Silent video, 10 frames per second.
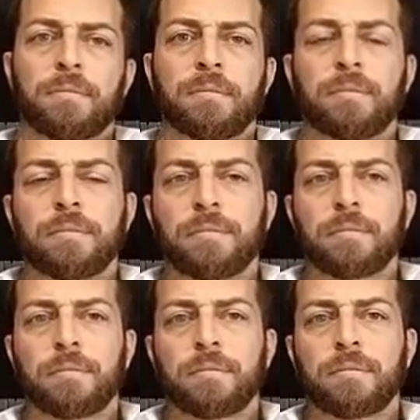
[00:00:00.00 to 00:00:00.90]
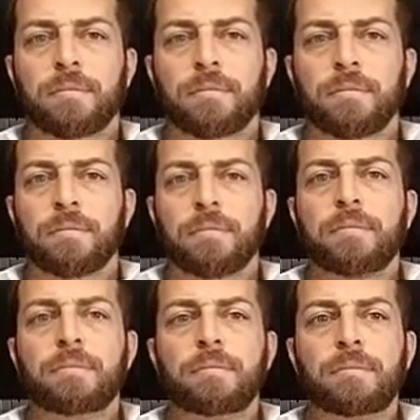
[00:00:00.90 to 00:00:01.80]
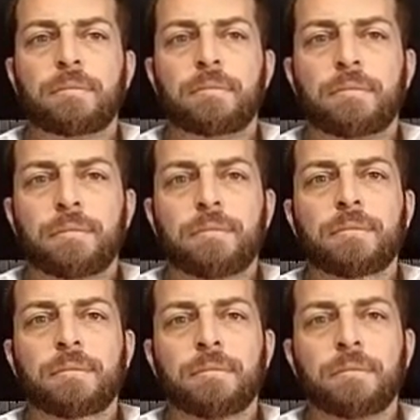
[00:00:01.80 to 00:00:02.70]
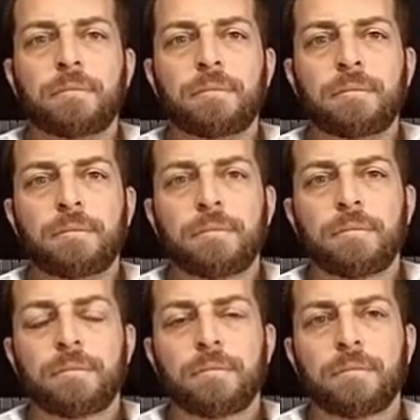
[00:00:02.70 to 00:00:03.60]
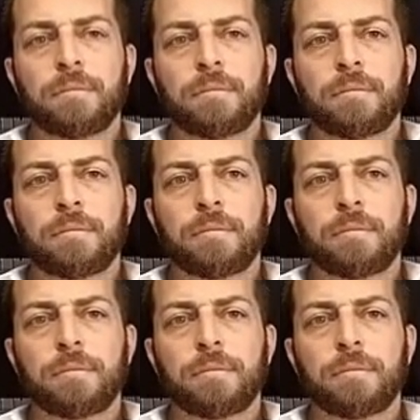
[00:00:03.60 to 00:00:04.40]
No words are spoken by the person on screen.